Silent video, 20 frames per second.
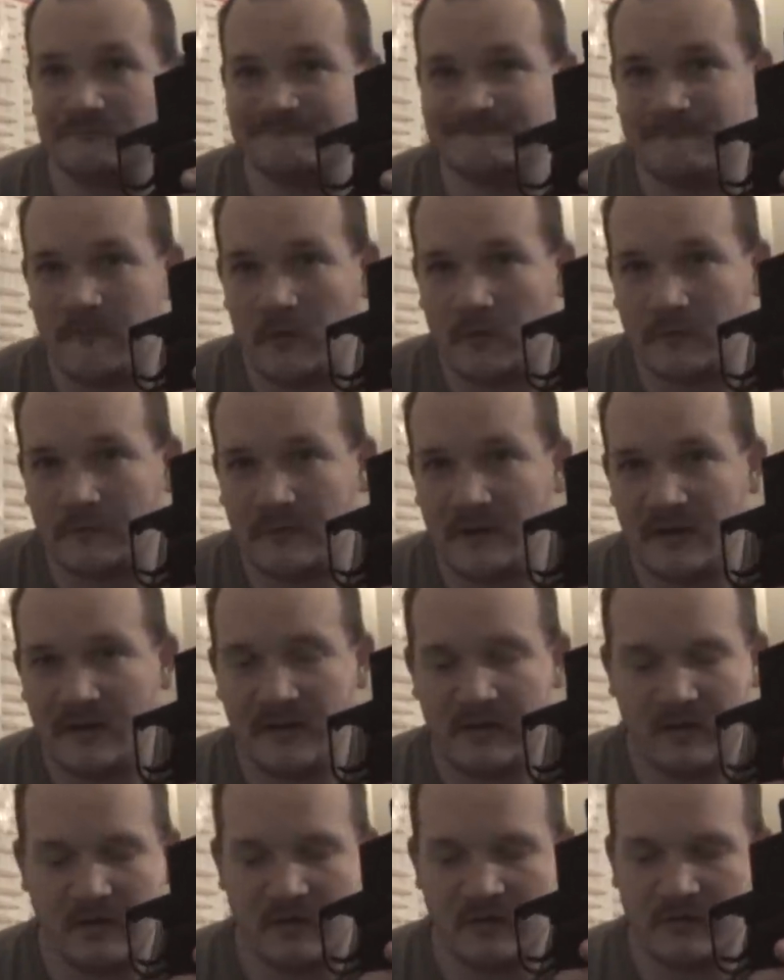part right
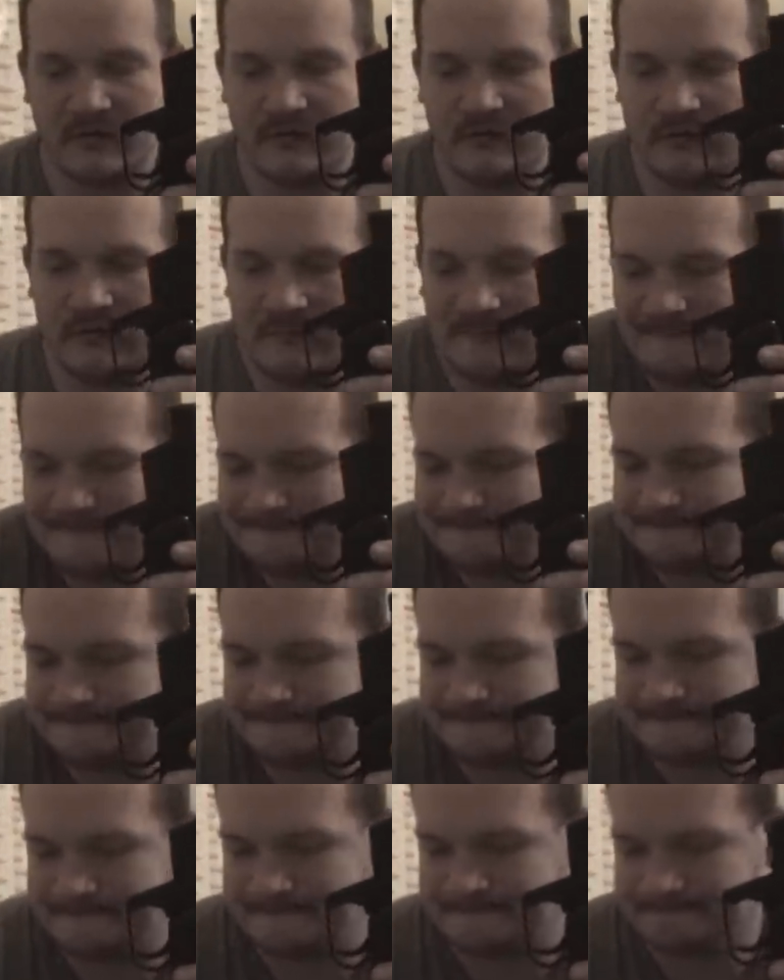here.
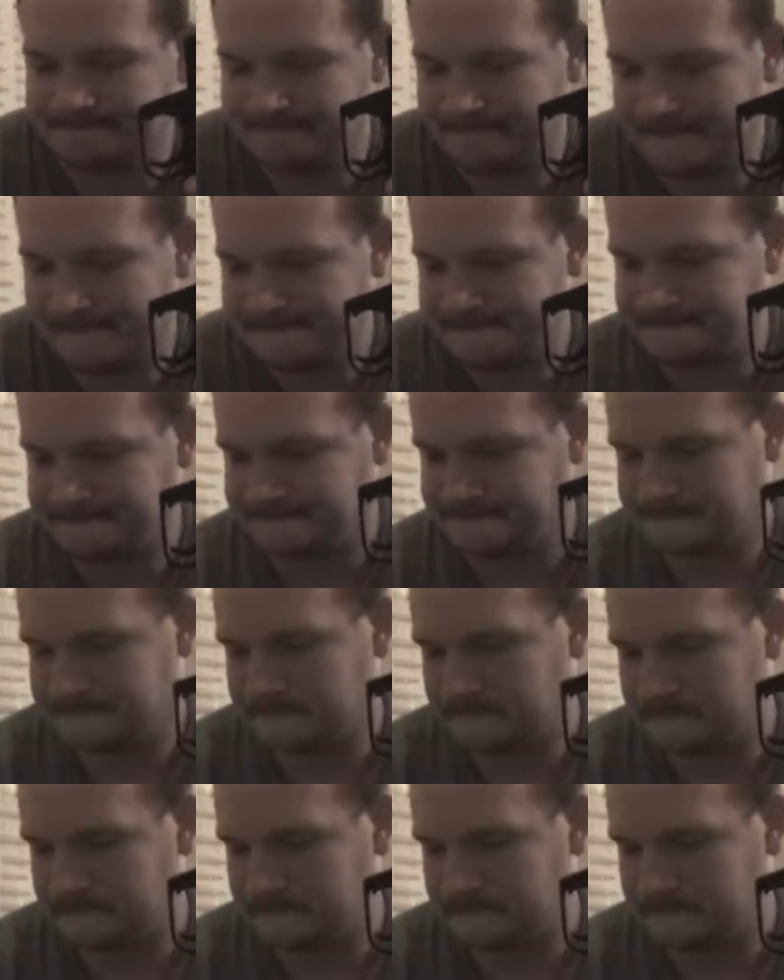I